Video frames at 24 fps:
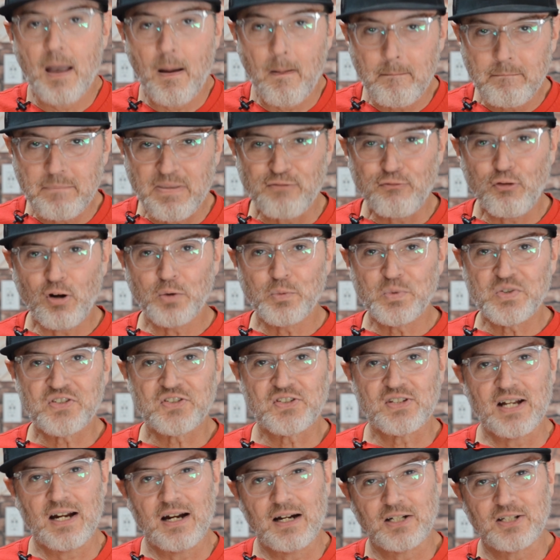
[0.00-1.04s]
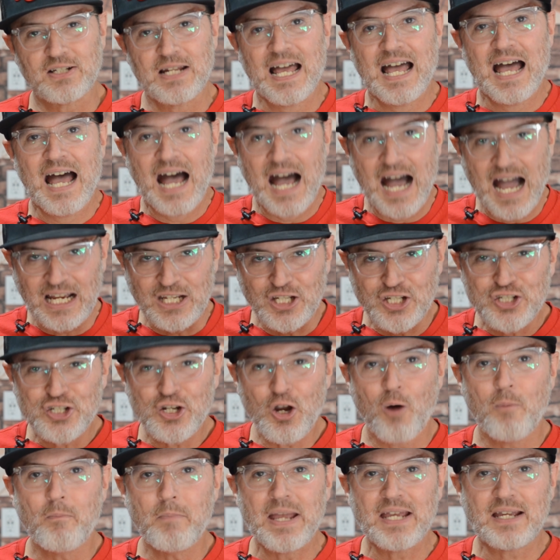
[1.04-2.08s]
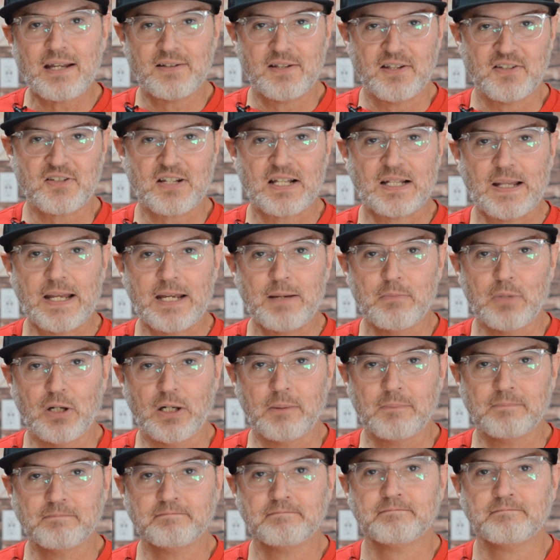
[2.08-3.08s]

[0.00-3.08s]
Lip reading: Before we start, I shall make a disclaimer.